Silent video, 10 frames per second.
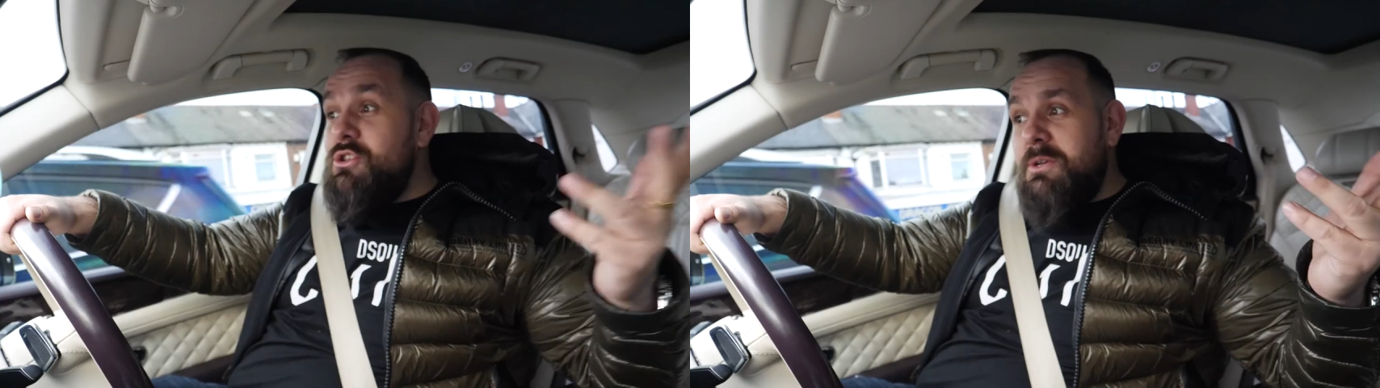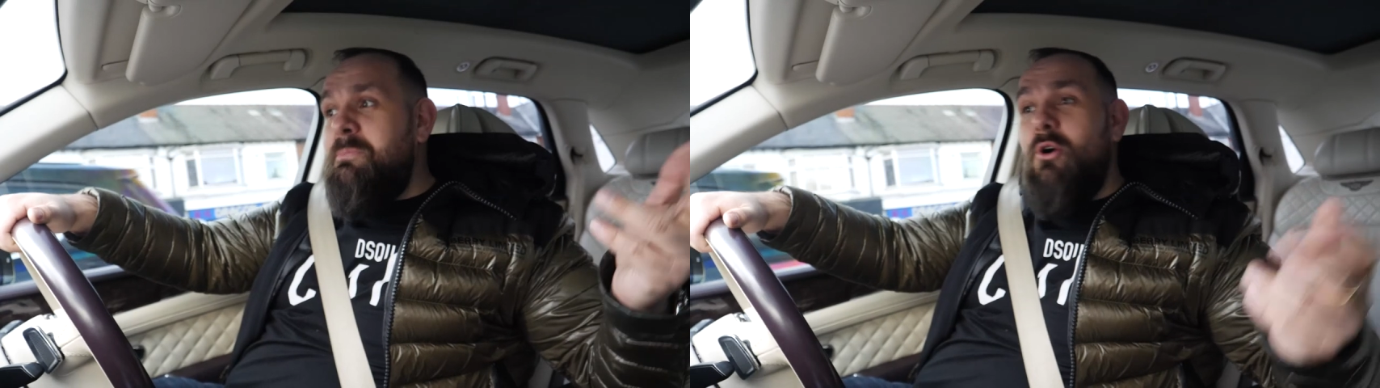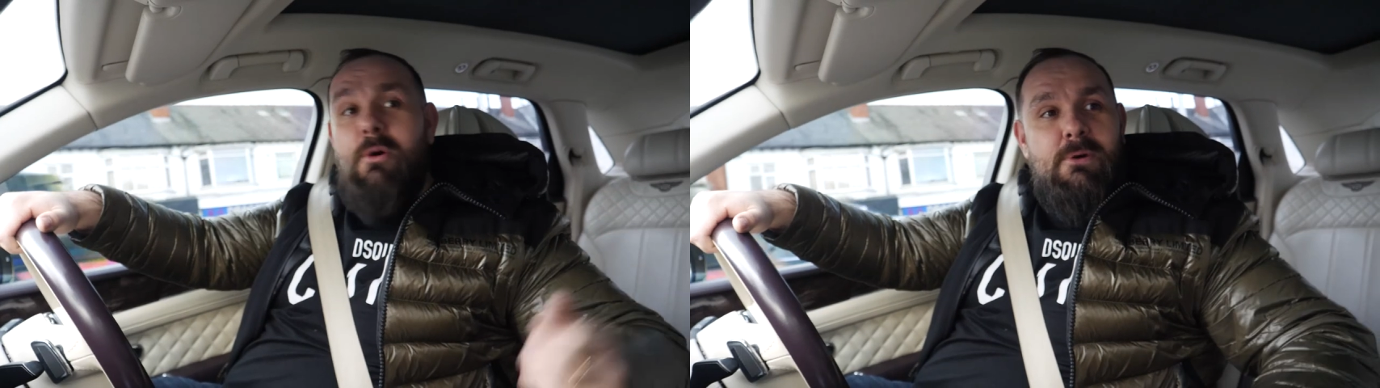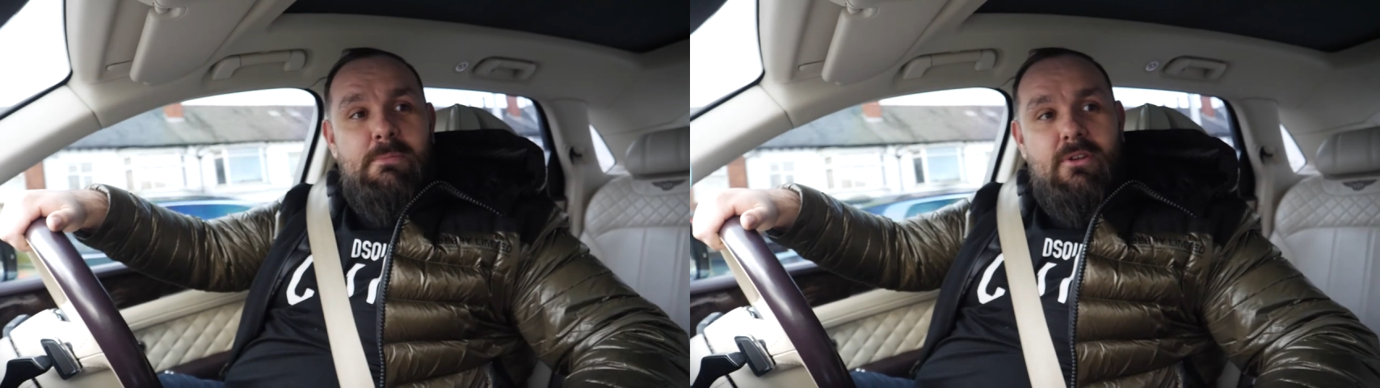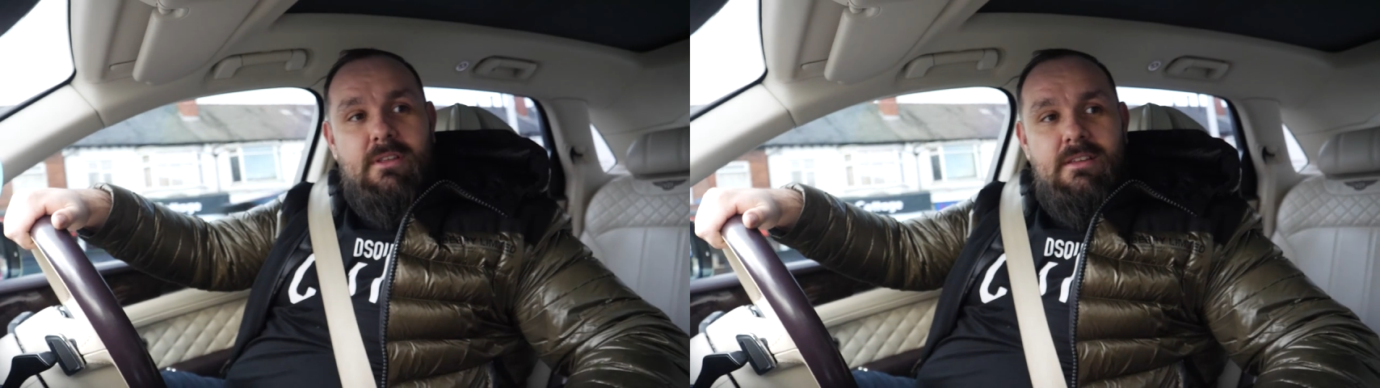Support
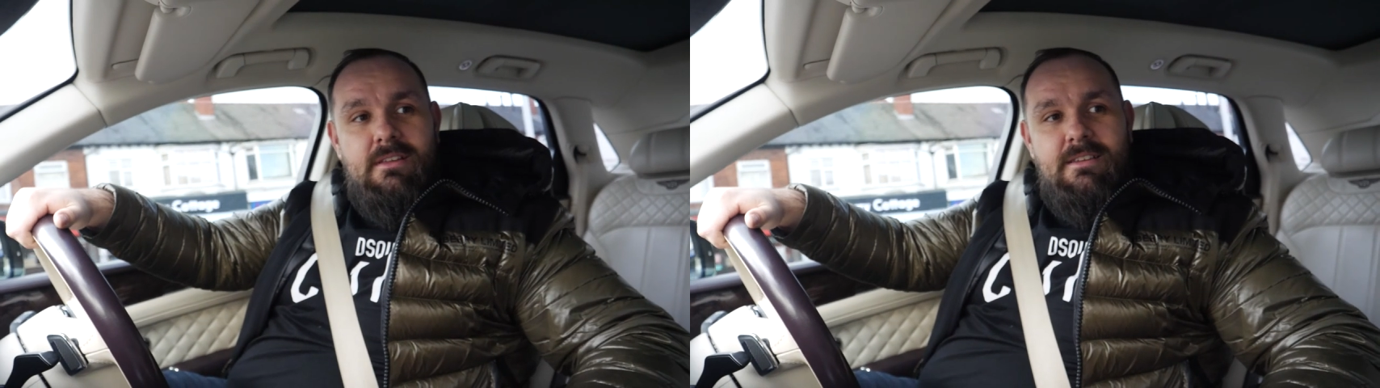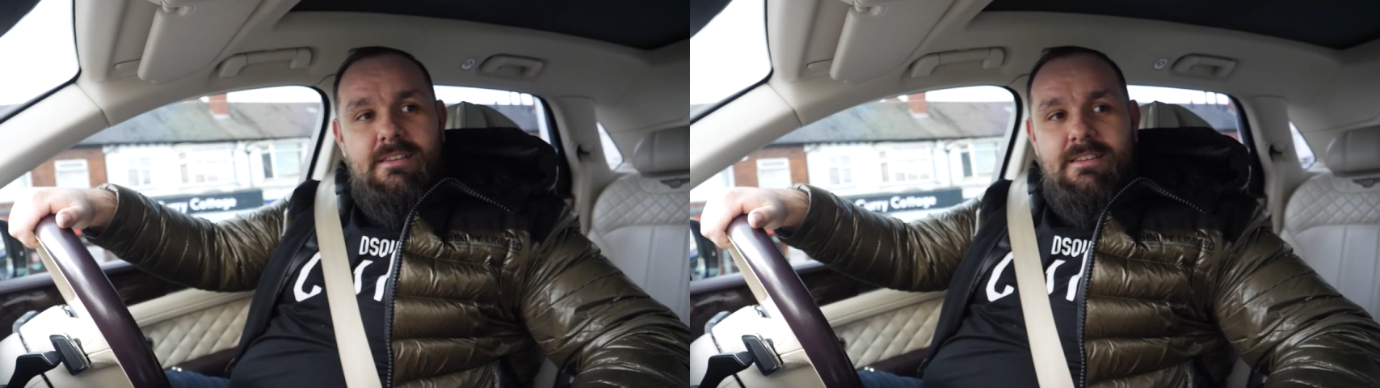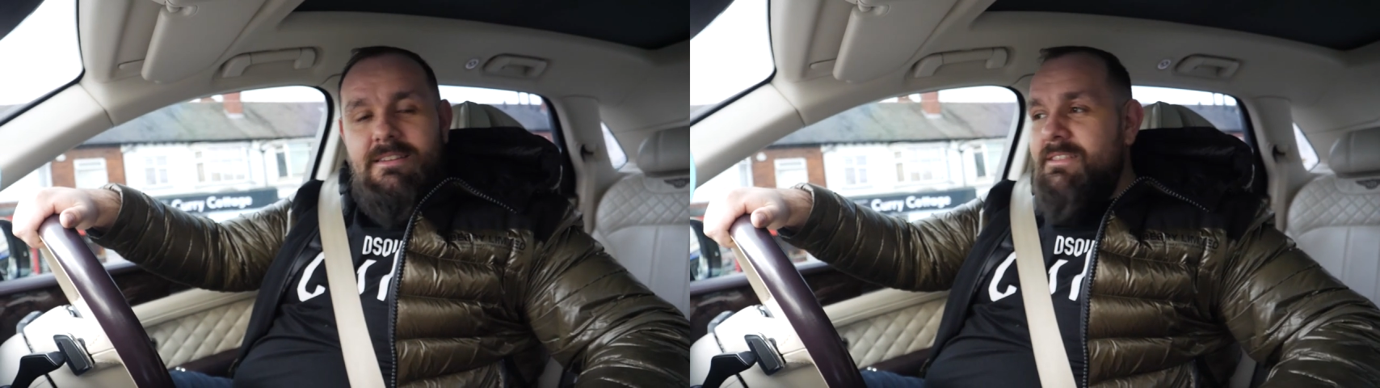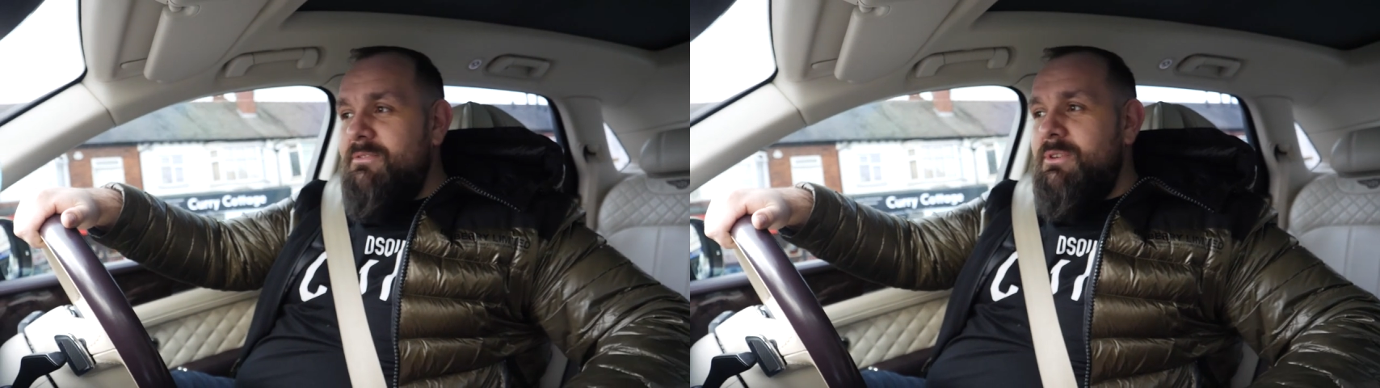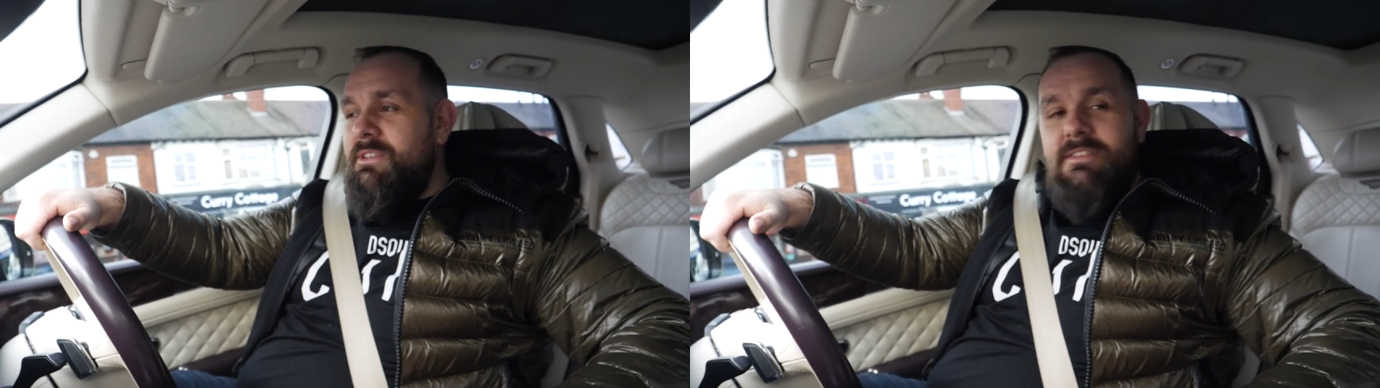bubble. I support you.
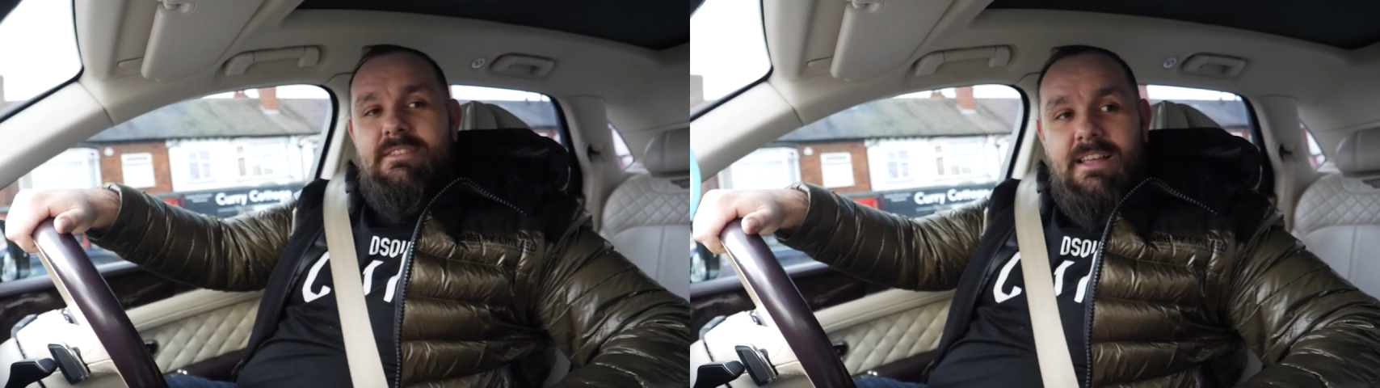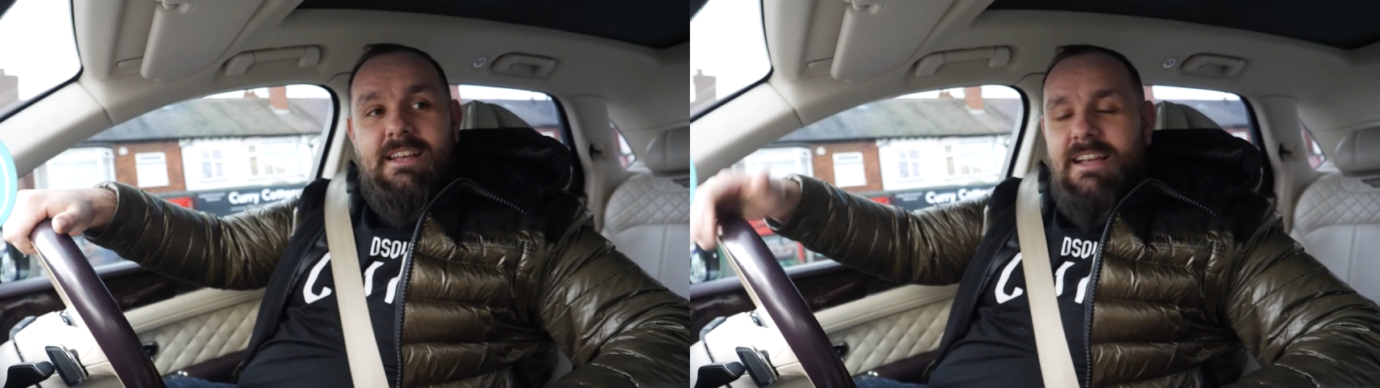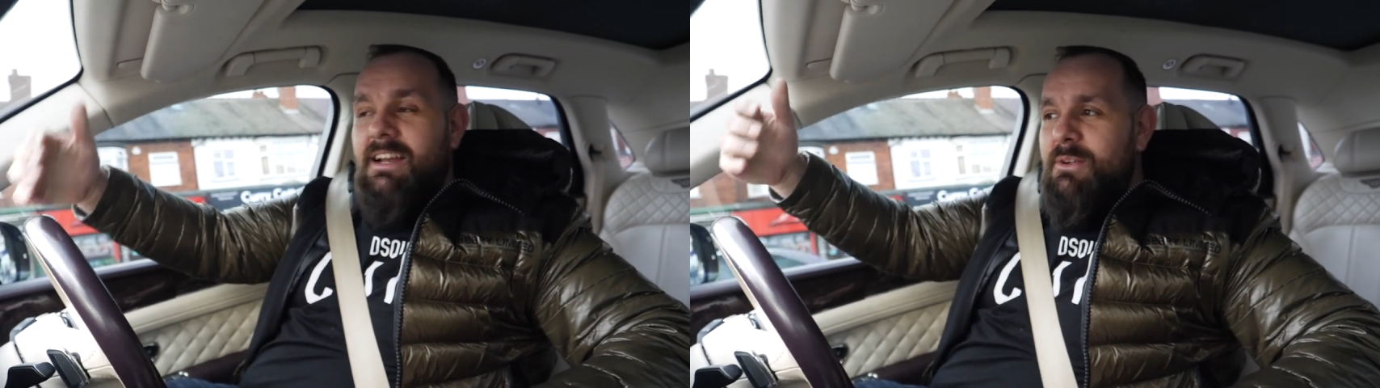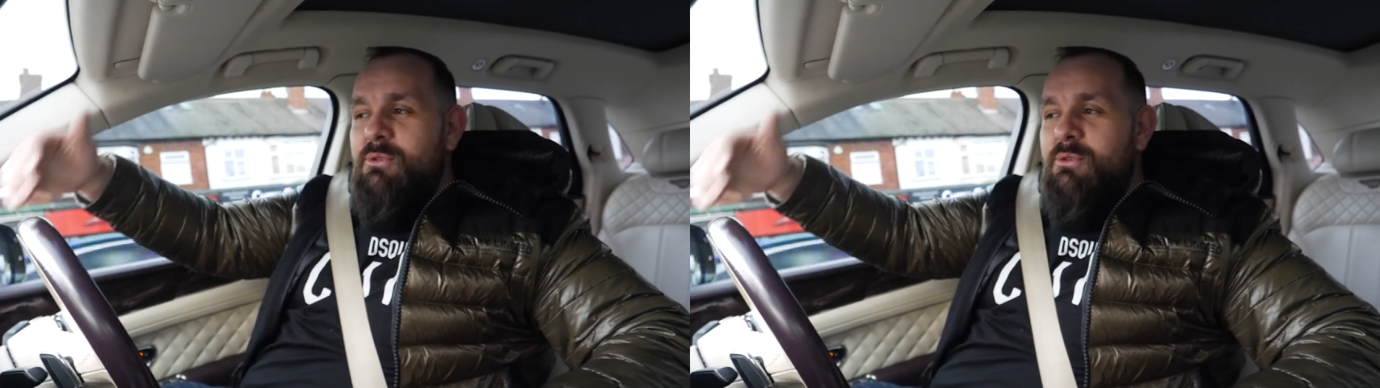You support me. Exactly.